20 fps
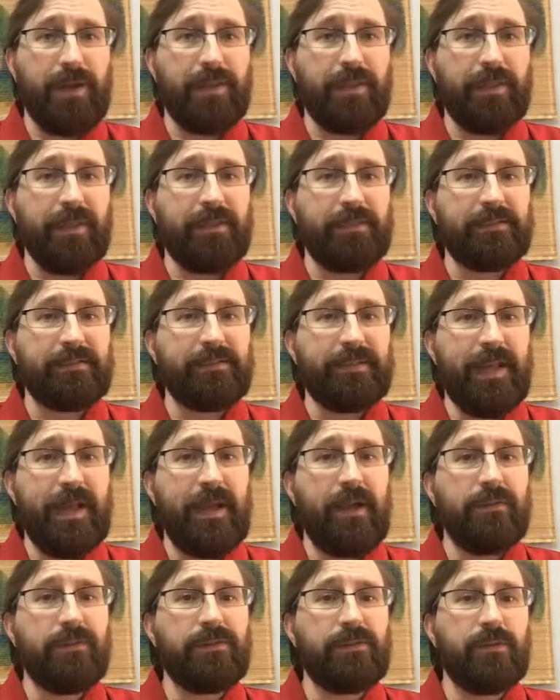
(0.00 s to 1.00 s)
things
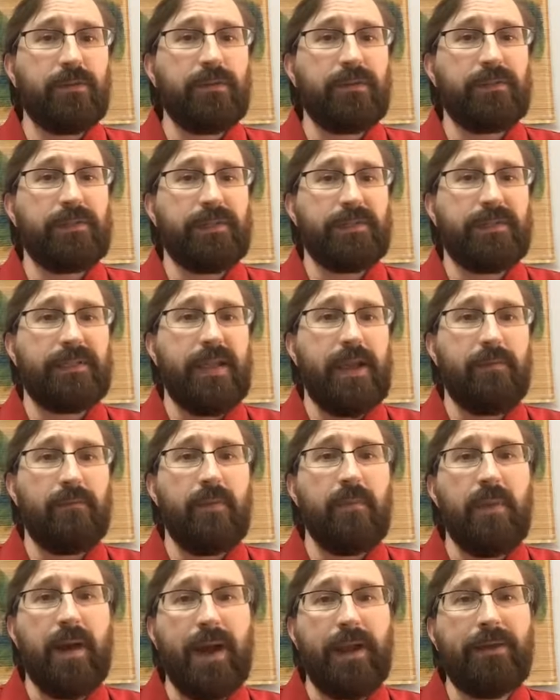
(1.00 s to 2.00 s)
down, to set
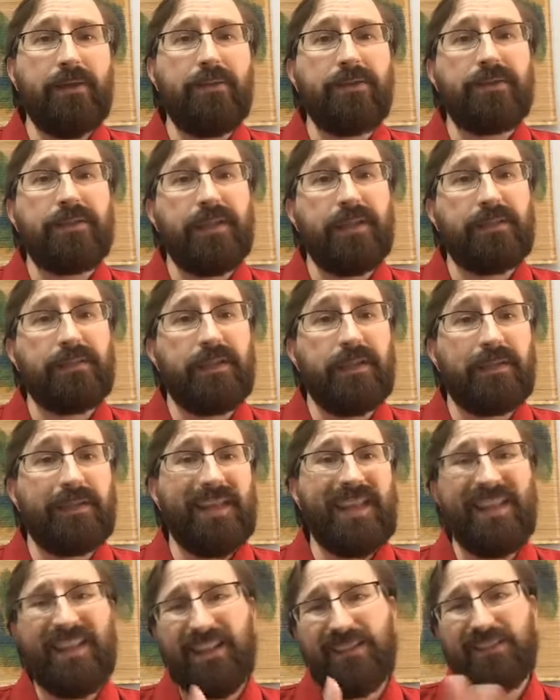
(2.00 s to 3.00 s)
reminders, things like
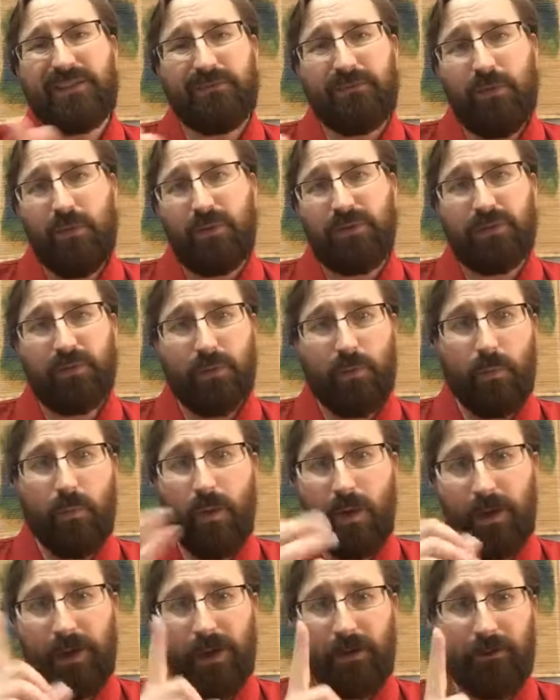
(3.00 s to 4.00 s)
that. And that's of course only
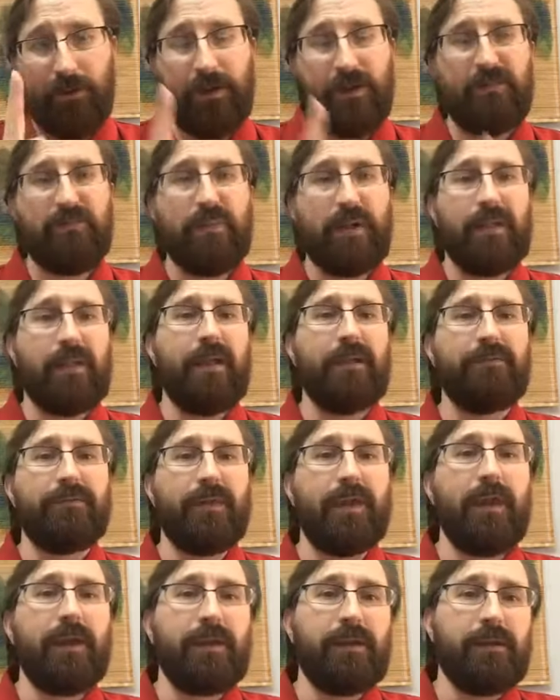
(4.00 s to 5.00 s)
one area of my life
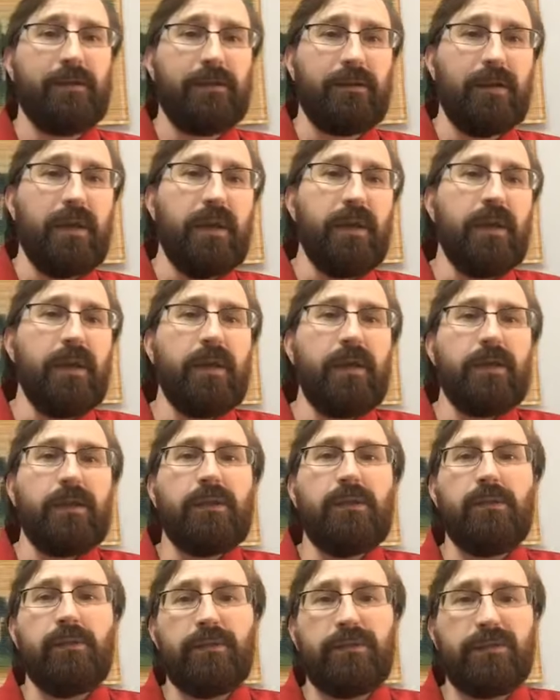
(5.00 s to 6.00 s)
that I could
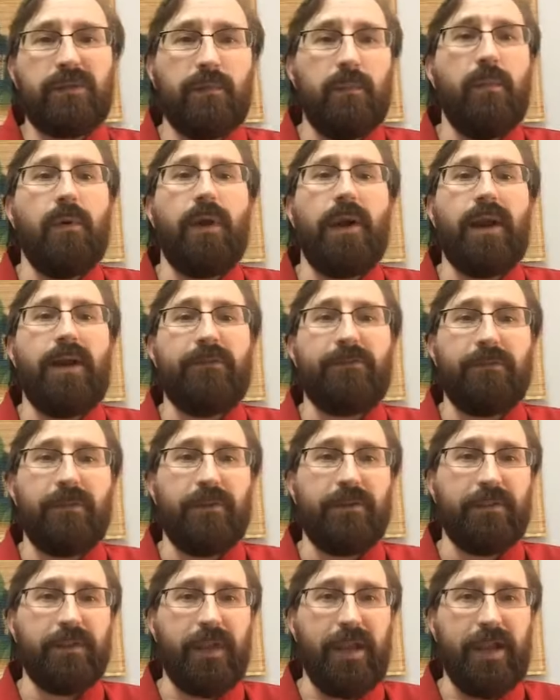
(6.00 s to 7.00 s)
use some more
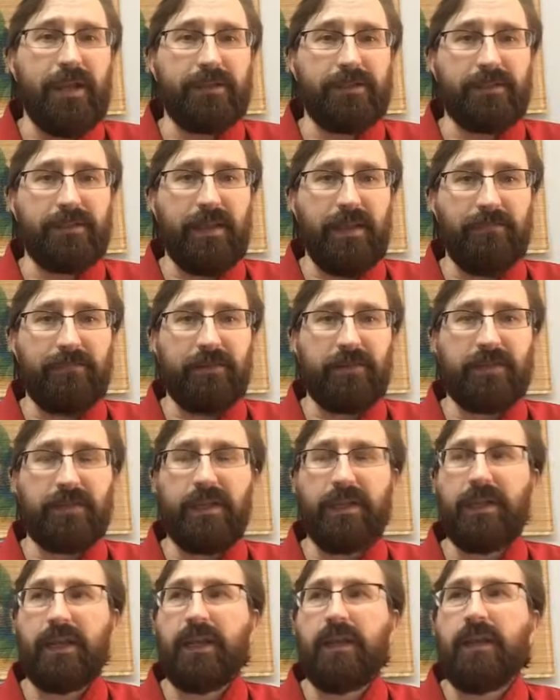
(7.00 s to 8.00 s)
effort that has
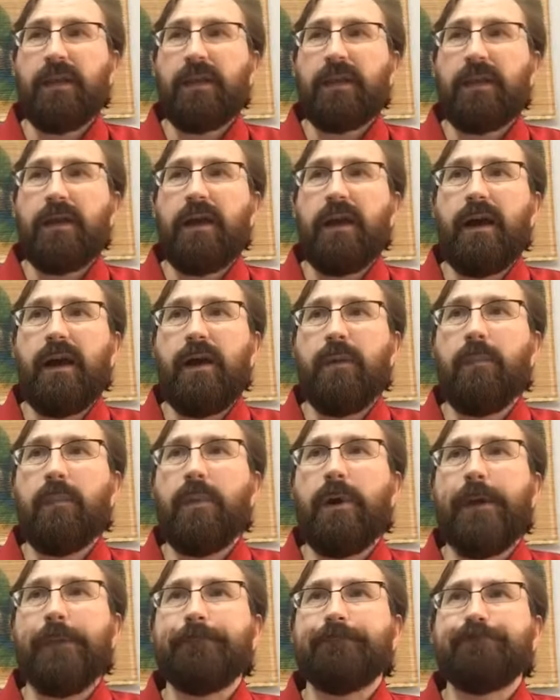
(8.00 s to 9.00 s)
deficit.
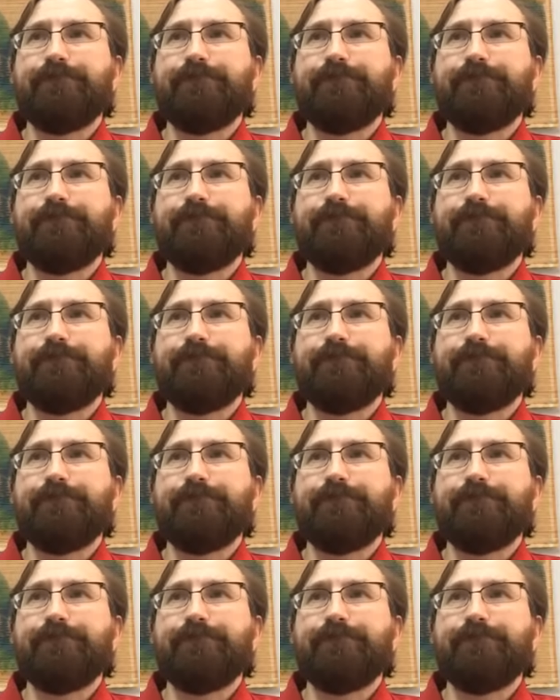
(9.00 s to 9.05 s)
But